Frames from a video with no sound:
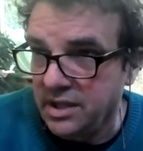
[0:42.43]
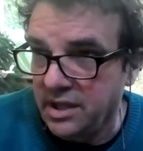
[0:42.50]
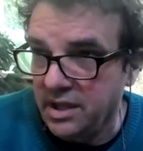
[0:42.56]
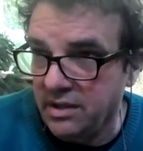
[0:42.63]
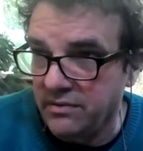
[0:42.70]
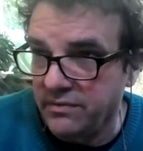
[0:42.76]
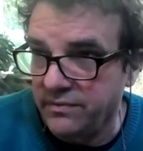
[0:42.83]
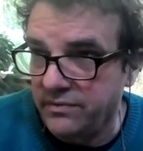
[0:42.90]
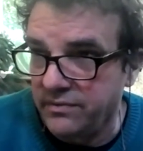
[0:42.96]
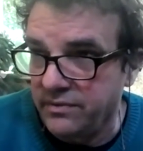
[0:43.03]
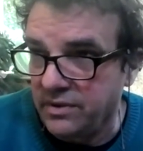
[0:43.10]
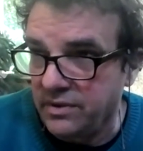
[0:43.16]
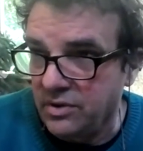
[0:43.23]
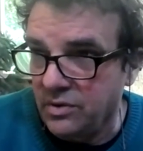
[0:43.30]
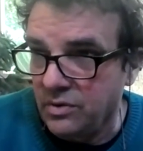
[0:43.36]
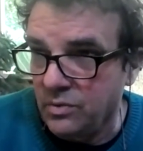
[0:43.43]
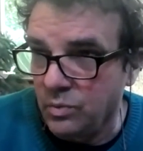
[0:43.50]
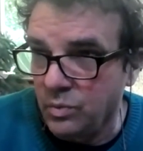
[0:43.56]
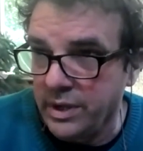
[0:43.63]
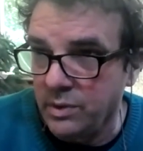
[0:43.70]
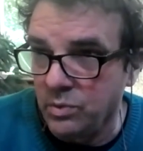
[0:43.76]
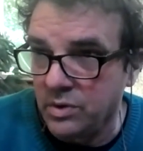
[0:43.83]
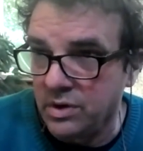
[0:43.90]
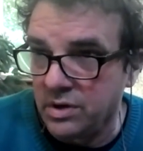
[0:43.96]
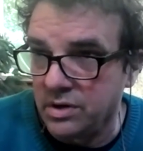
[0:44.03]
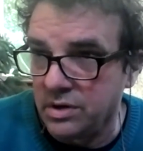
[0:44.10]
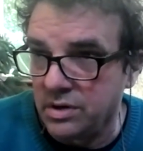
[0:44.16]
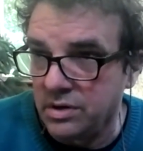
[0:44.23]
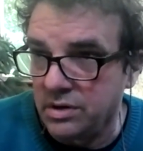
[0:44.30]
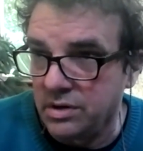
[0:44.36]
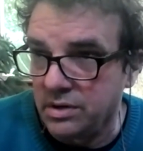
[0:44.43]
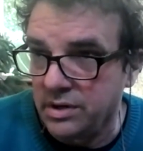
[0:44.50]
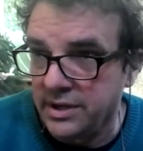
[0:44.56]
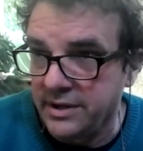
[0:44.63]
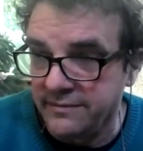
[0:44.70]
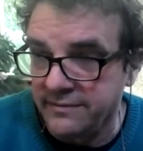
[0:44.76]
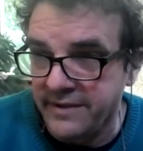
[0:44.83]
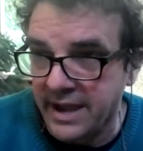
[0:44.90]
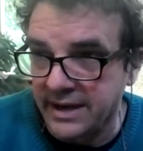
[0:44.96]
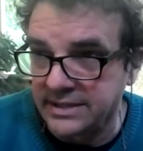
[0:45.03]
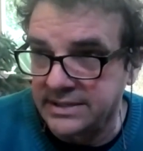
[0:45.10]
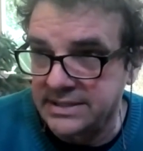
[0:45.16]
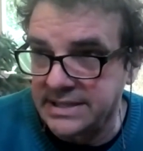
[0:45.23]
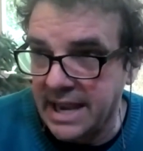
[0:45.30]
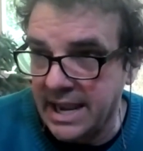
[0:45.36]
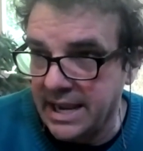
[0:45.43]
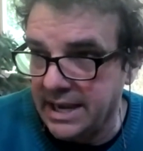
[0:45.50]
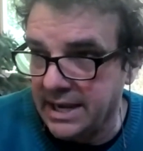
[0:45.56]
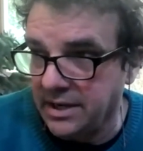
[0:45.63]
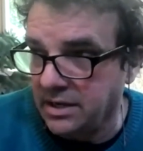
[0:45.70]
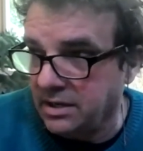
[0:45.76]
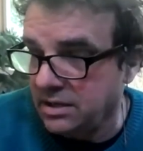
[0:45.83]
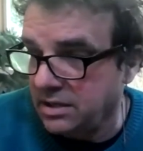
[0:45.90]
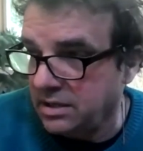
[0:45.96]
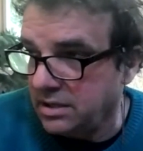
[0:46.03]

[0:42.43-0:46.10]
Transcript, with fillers: If we were, in fact, sane